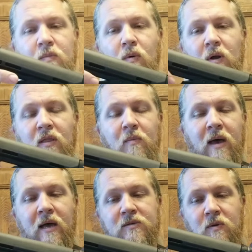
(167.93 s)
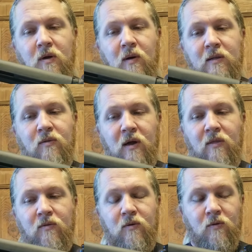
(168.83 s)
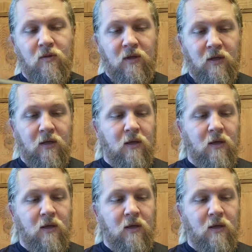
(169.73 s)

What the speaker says: point on the back, so we're going to run it right through the